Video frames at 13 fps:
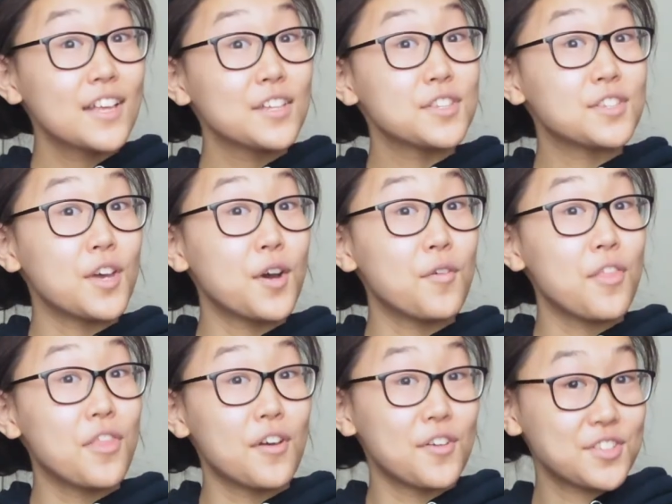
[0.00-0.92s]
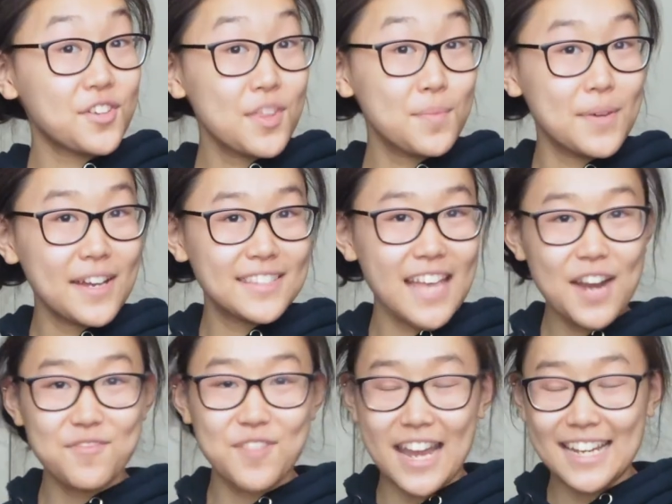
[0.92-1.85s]
So those are all the books
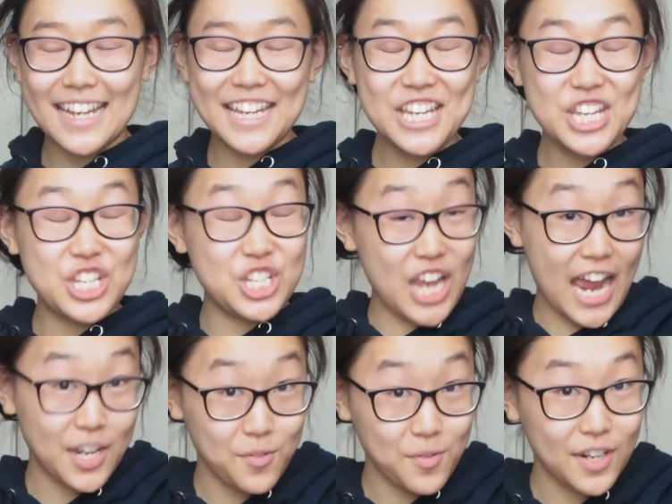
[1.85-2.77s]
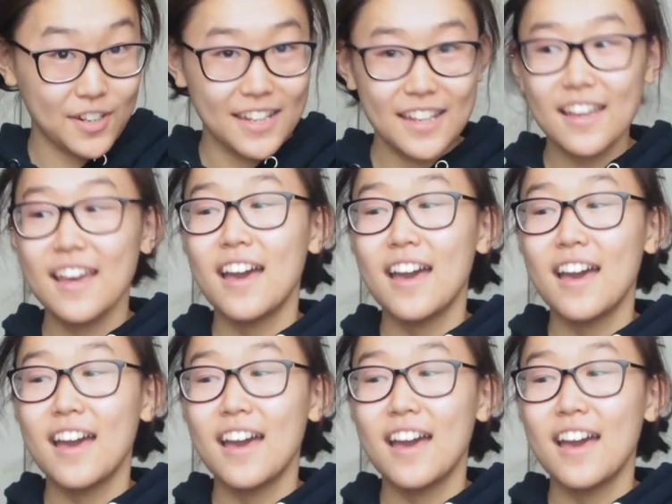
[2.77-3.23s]
I read in January.